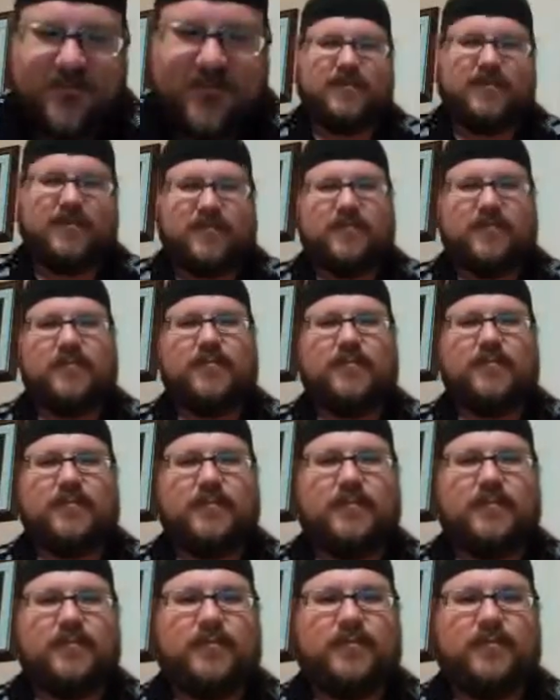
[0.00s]

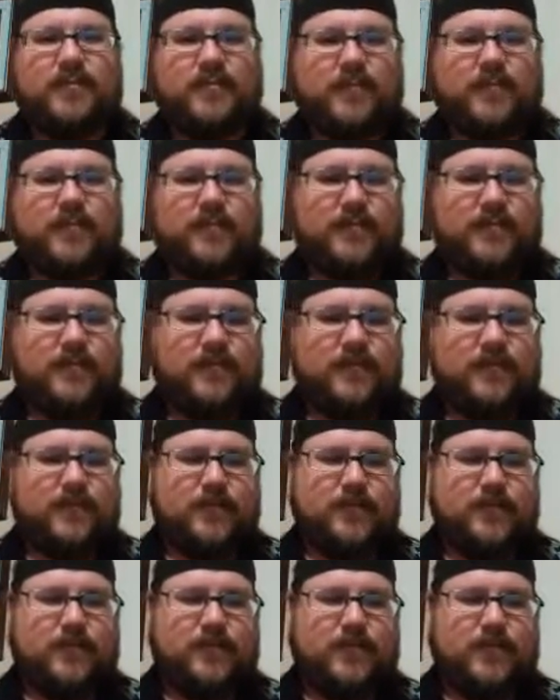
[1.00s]

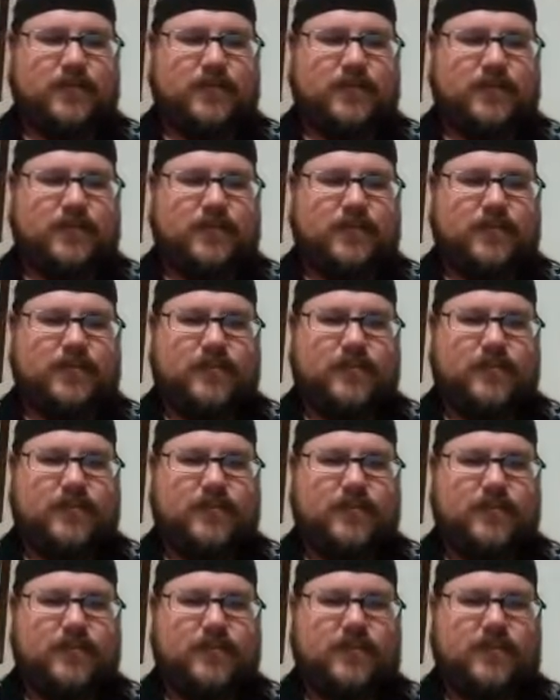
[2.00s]

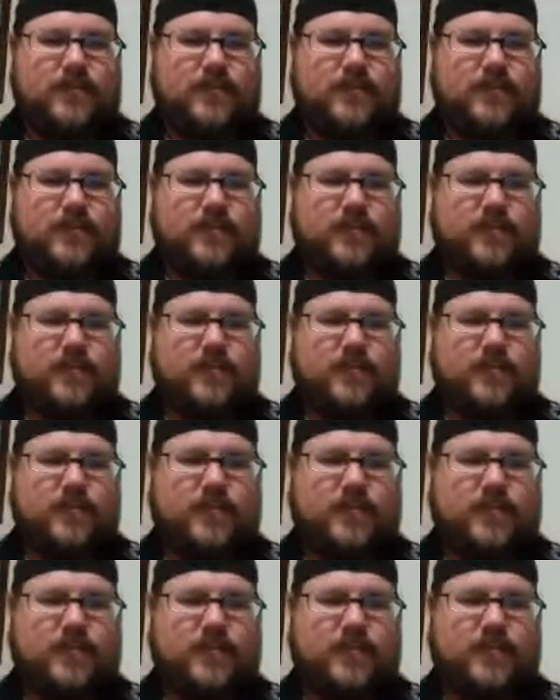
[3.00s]

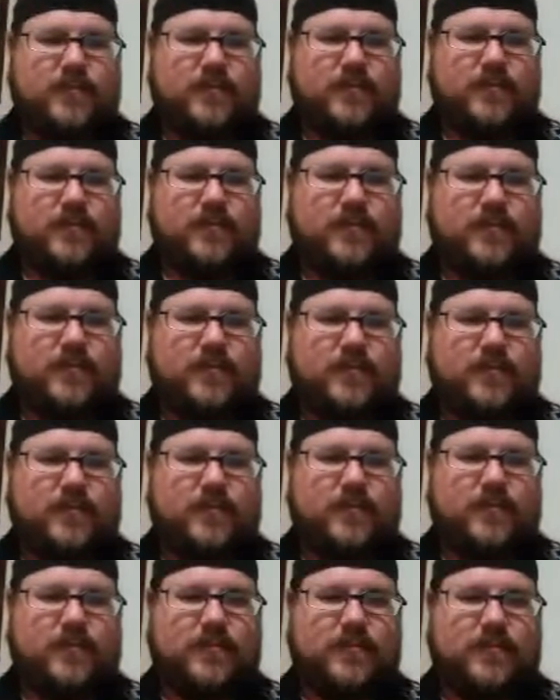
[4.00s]

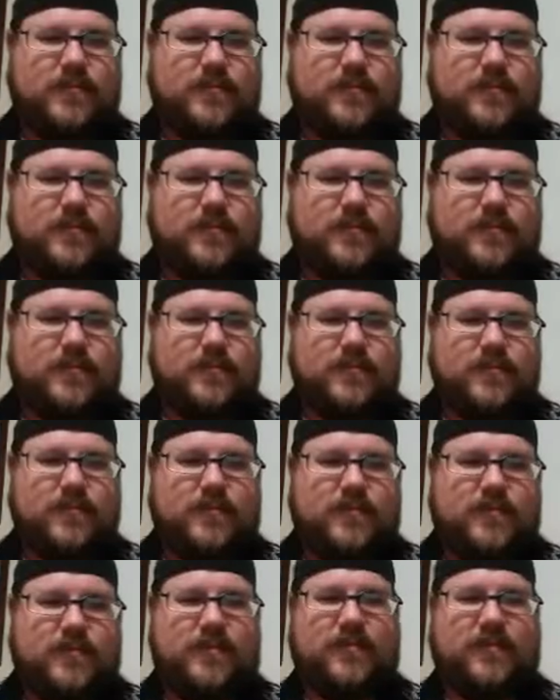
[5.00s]

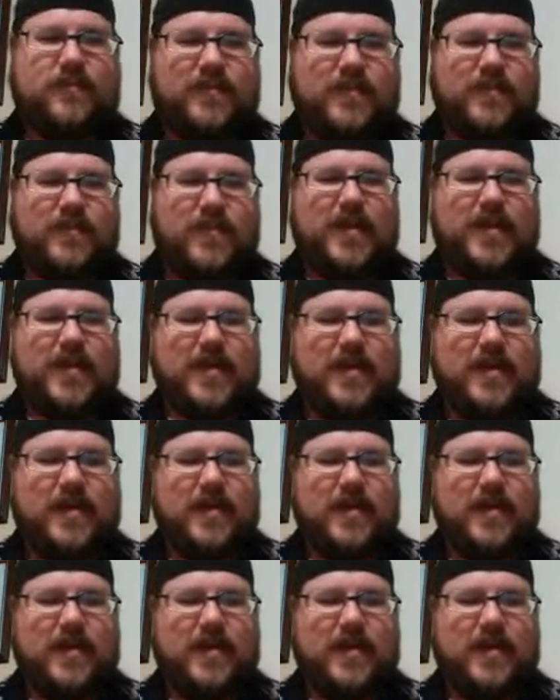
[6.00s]
(no one is talking)